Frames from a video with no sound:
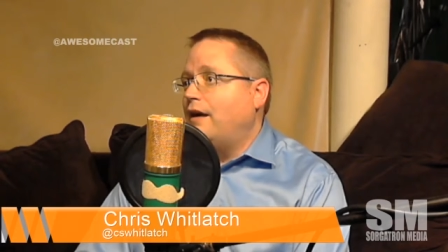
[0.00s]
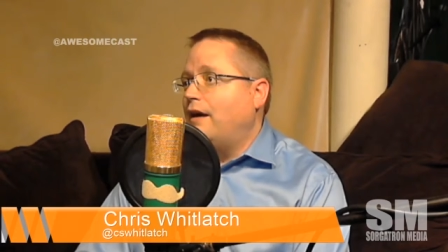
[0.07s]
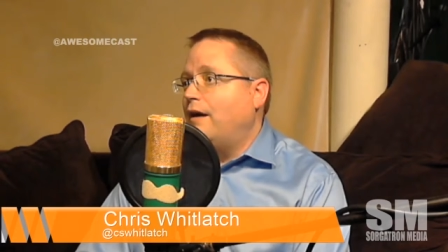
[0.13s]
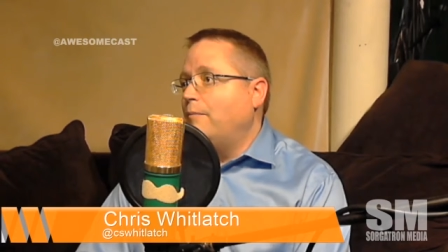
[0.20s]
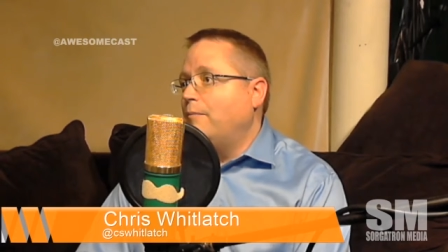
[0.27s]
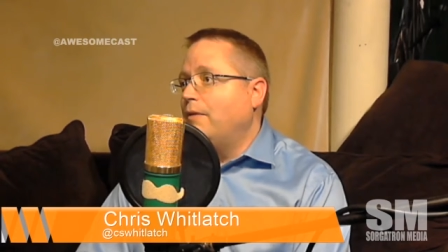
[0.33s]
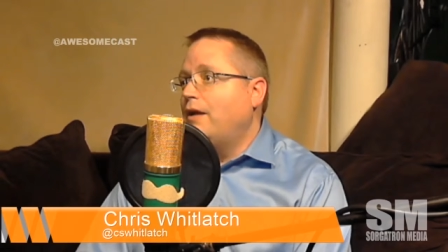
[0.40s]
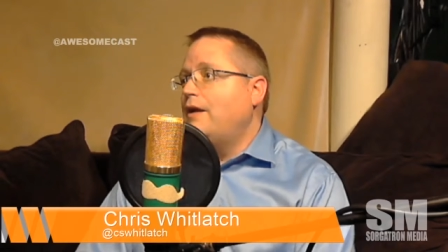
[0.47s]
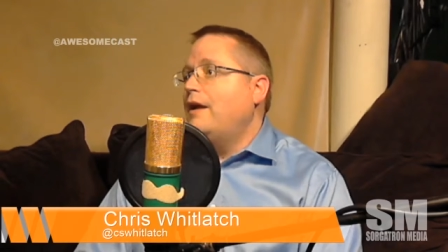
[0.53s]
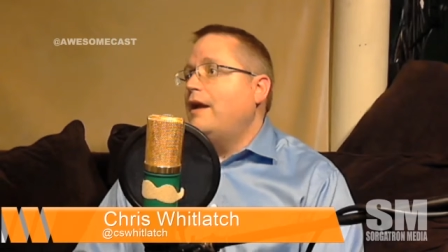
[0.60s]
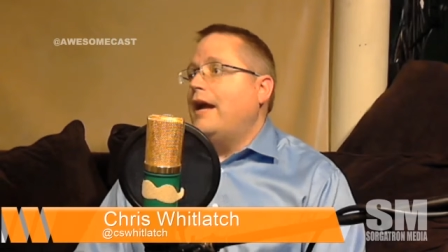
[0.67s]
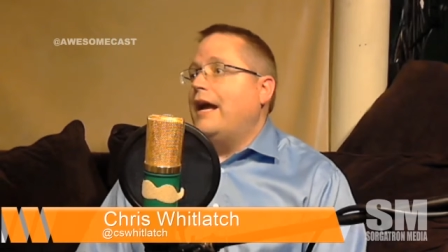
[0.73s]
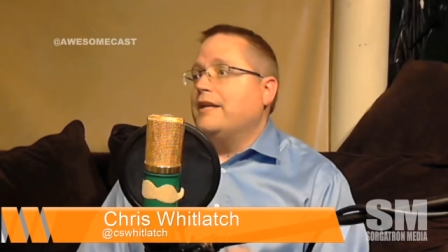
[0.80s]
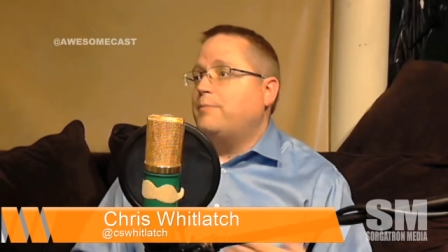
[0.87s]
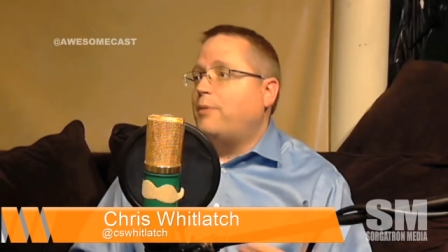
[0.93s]
mm-hmm,
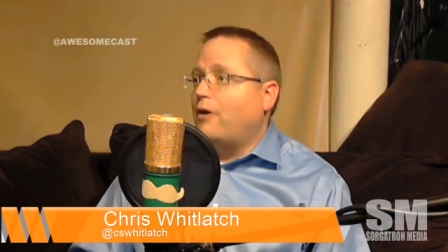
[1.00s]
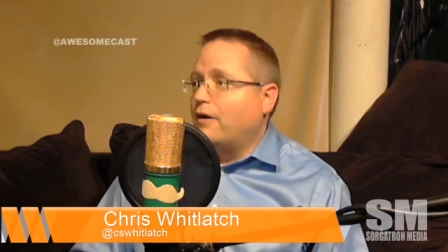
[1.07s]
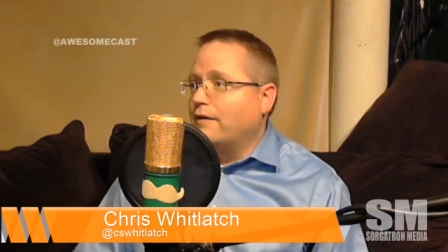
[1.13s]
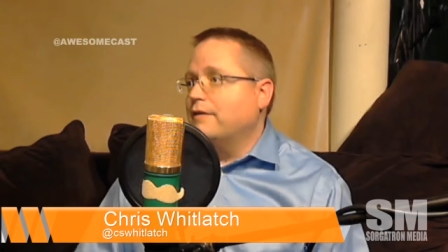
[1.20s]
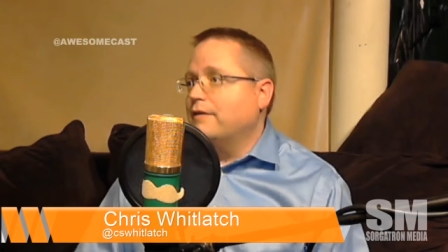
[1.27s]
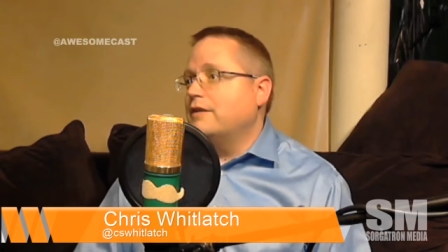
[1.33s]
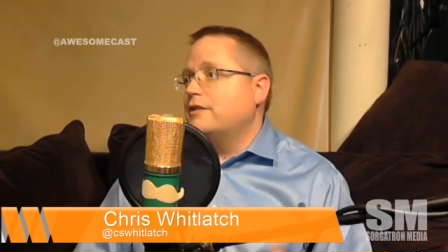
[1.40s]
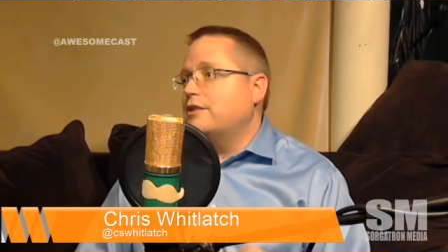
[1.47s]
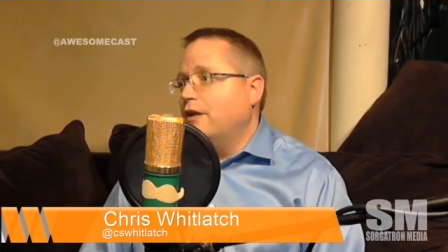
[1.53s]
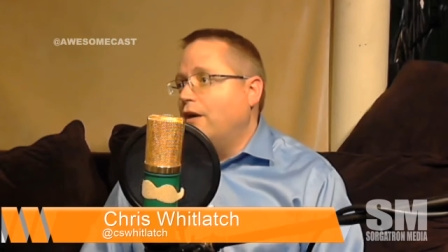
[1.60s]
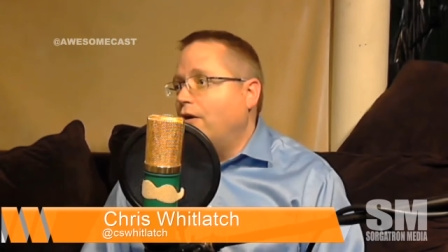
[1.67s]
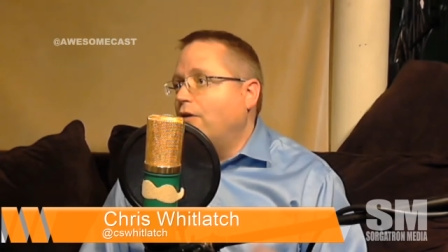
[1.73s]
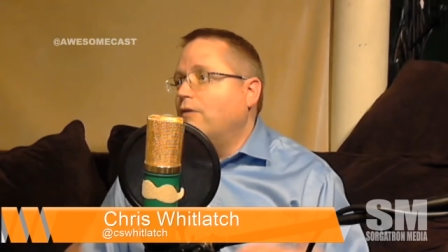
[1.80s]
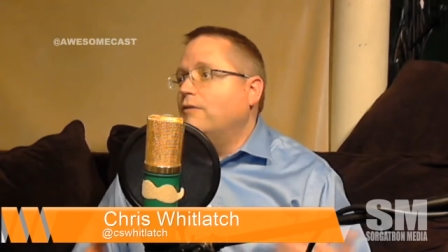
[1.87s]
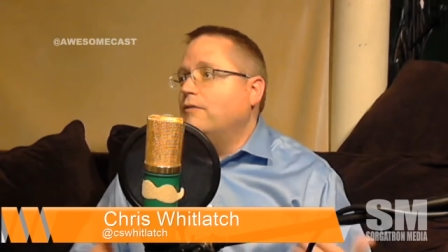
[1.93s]
as part of their
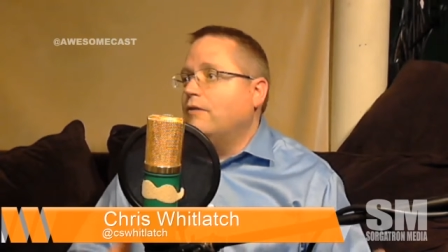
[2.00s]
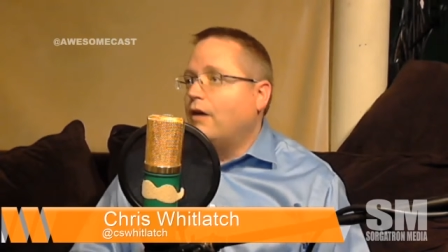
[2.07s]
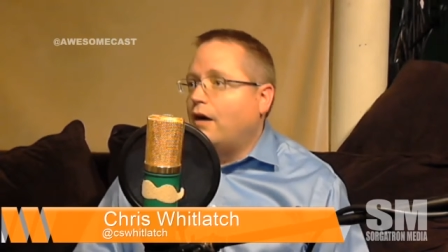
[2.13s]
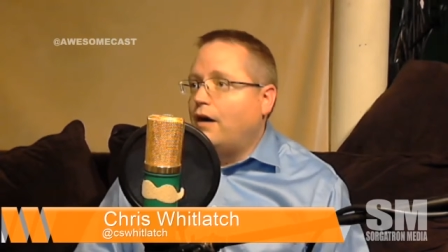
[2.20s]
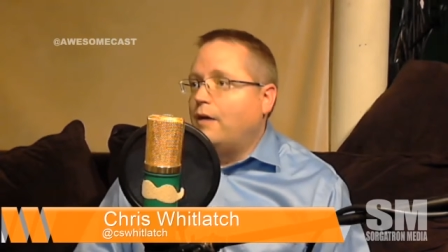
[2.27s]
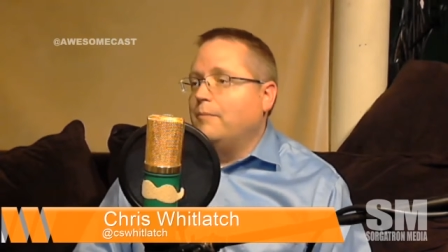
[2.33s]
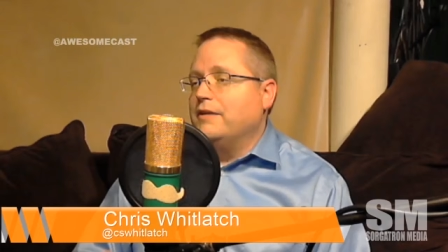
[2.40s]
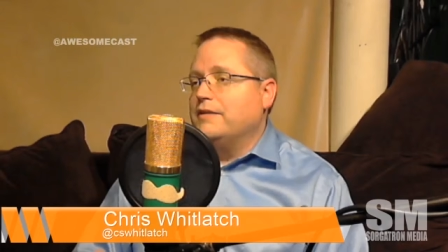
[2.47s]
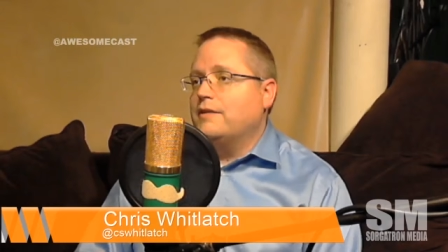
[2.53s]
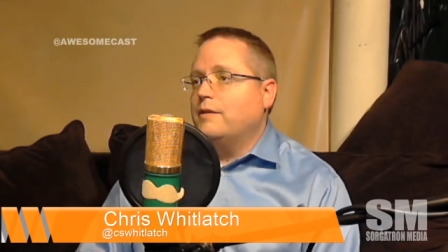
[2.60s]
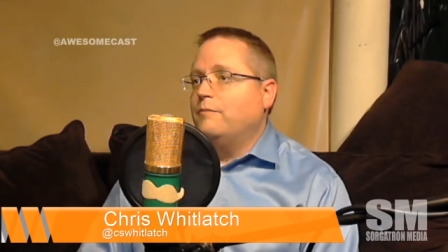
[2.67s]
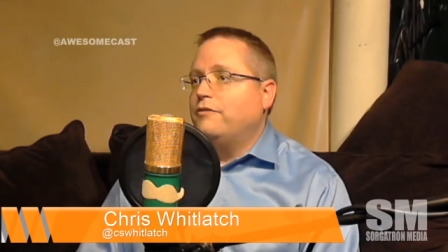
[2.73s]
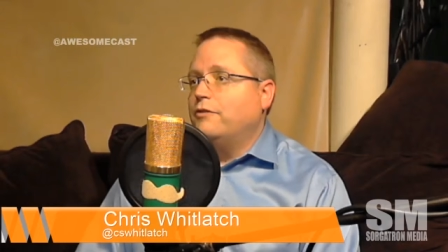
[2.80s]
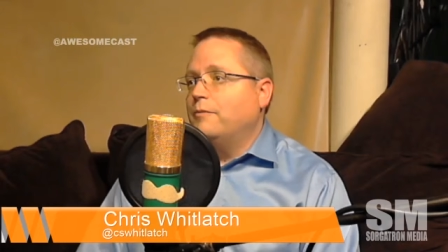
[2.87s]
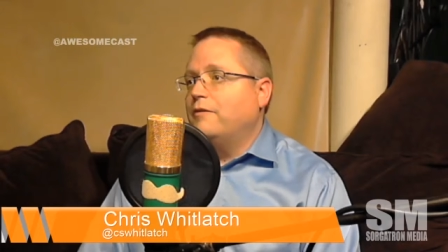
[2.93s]
show in
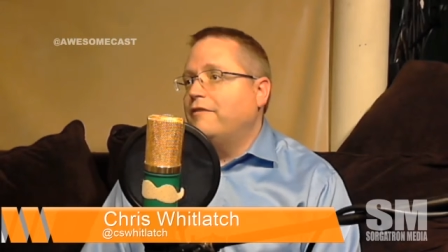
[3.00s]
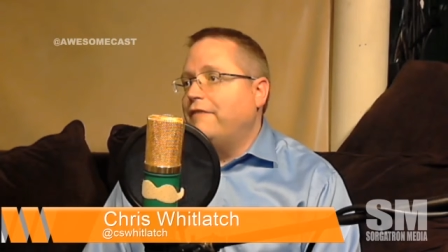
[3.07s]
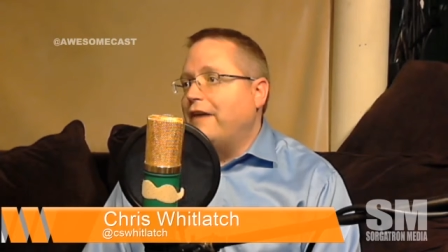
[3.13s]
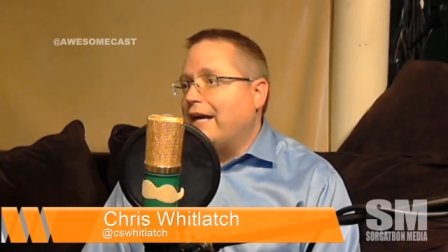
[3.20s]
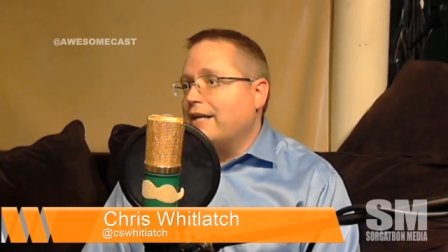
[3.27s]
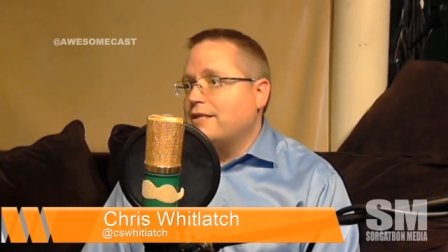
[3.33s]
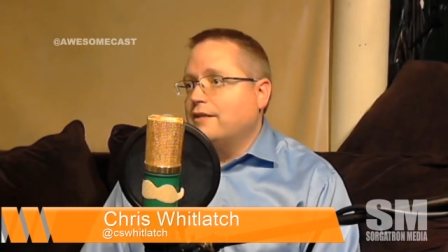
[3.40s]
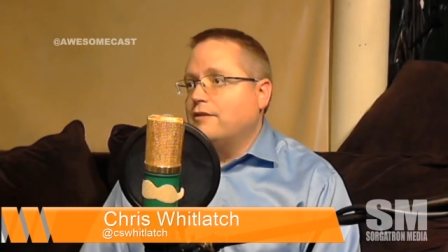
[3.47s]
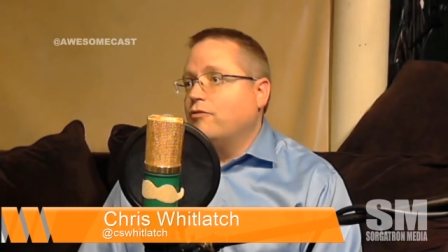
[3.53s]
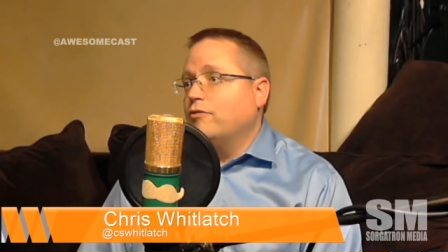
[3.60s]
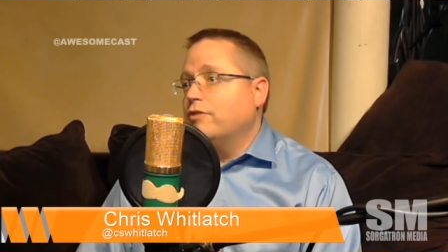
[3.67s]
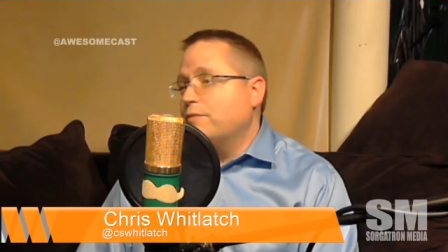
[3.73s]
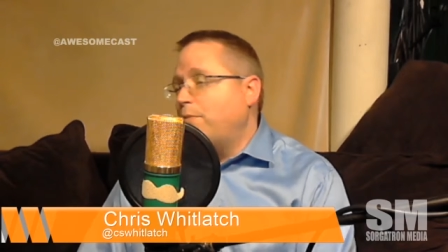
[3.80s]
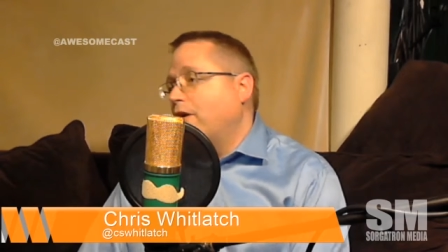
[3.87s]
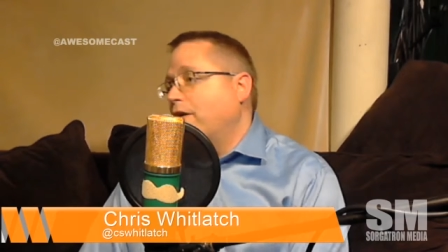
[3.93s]
some form or fashion,
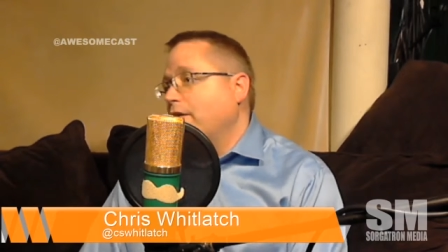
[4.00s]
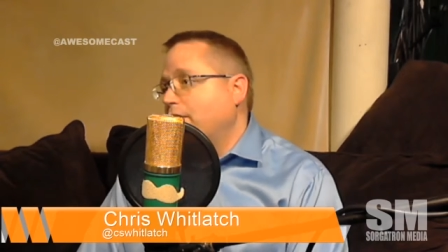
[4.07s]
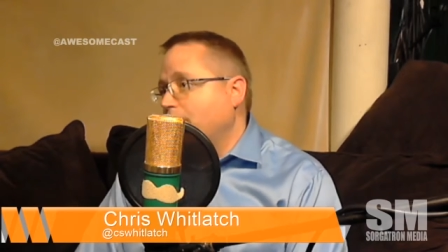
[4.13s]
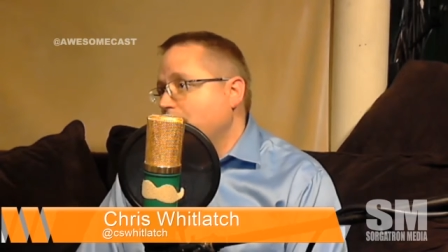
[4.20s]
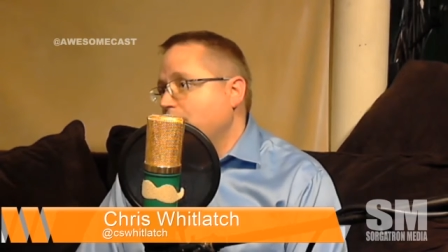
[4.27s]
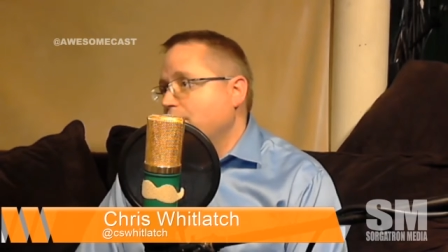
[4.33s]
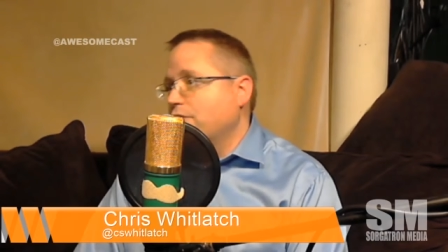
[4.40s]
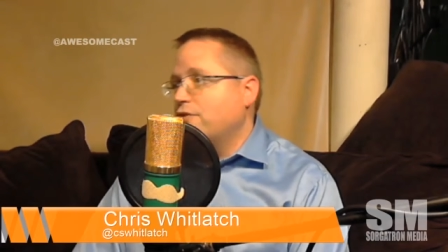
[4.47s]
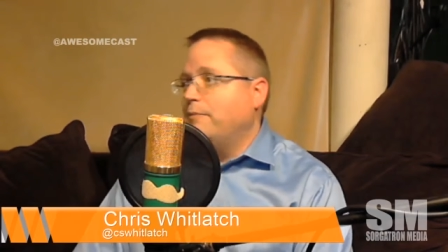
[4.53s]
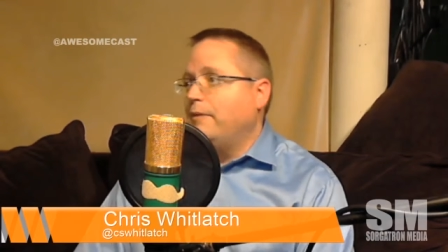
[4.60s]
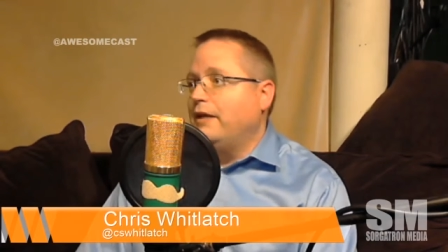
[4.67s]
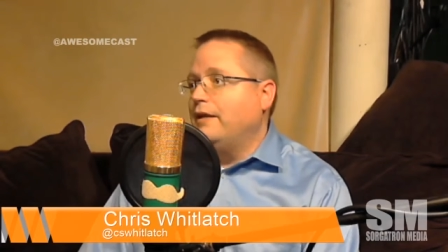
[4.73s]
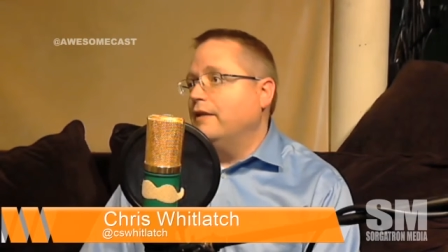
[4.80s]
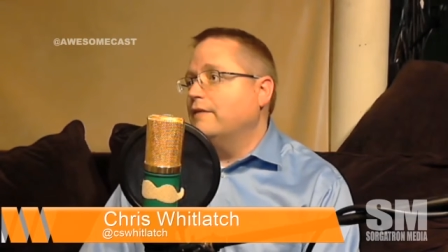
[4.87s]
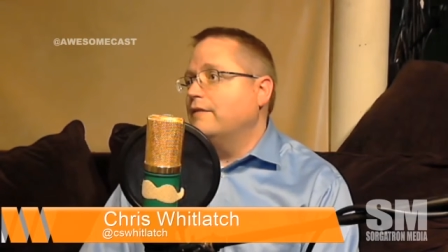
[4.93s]
or as part of their social
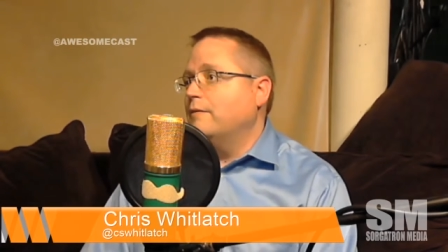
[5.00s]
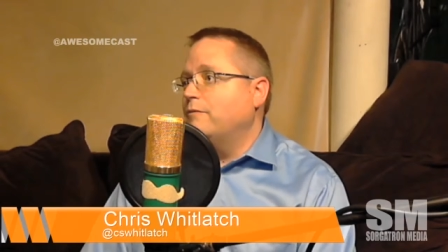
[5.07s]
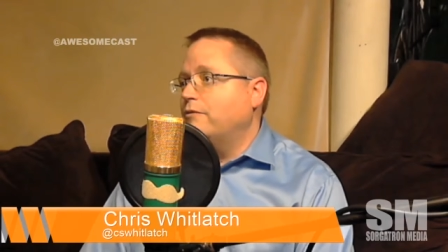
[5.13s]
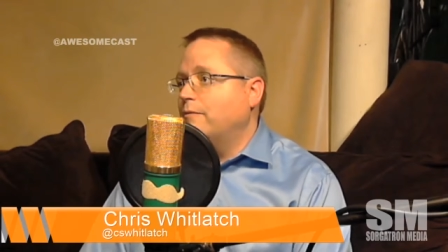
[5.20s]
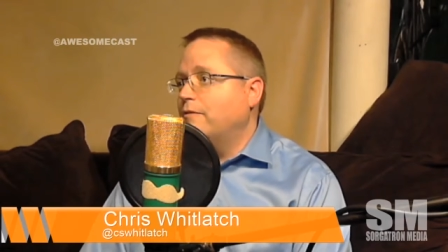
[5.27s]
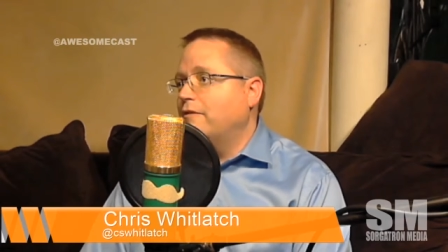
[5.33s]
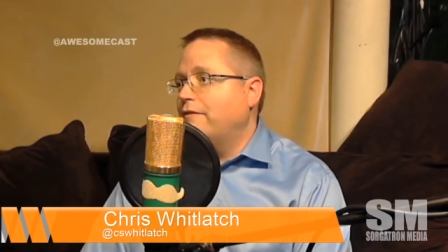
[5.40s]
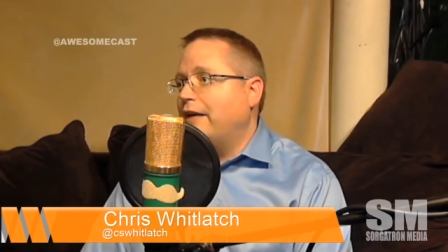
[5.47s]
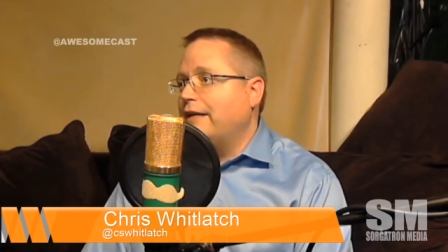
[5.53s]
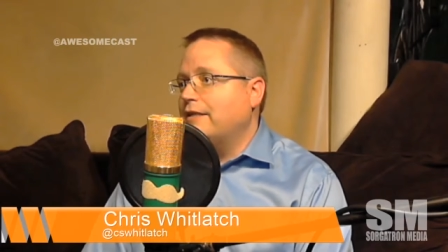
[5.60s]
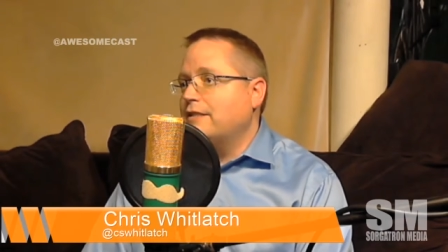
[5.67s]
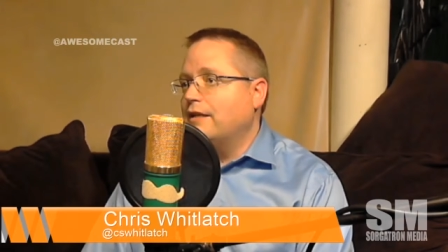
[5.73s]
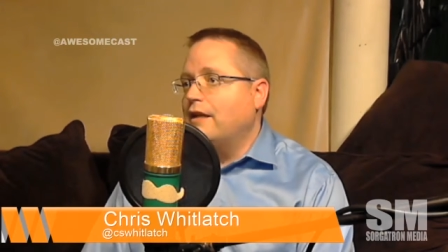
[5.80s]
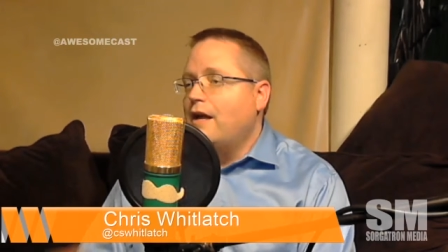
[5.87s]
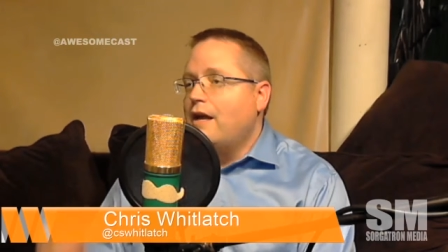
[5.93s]
media in some form or
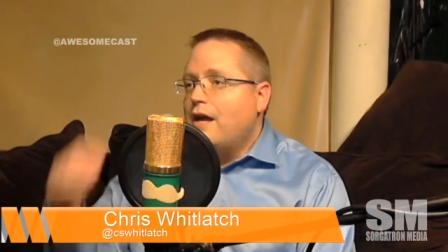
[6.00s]
fashion.